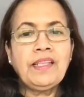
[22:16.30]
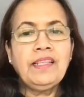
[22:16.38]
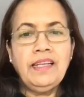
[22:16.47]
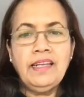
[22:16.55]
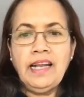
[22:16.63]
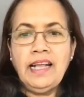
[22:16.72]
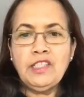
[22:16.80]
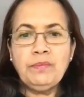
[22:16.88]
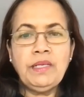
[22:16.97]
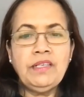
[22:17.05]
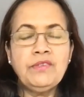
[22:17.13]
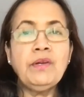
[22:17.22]
there has
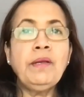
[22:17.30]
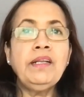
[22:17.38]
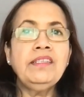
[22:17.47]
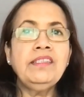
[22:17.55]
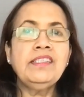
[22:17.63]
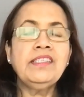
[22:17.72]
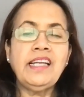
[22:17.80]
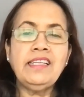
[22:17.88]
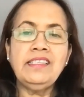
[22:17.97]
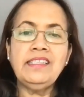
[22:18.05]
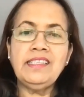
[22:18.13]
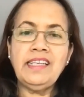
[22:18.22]
been tremendous
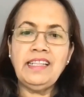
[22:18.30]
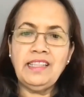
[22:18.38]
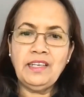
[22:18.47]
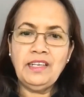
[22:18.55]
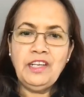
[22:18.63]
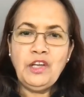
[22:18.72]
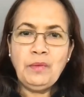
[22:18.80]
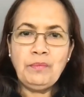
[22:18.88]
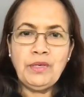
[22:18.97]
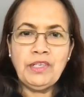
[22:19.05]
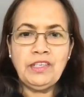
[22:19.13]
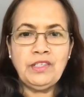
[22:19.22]
changes in the
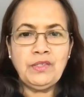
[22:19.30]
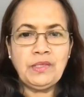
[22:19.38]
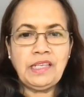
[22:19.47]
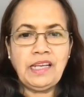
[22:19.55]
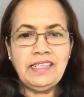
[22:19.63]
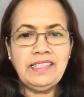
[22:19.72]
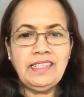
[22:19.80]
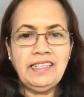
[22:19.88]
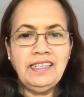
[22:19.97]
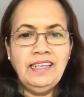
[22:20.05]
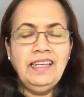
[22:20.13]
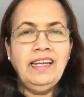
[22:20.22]
British
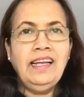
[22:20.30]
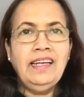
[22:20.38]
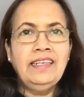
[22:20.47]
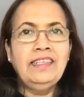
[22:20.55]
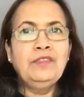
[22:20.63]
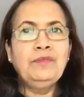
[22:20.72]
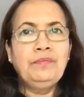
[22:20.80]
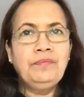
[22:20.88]
society to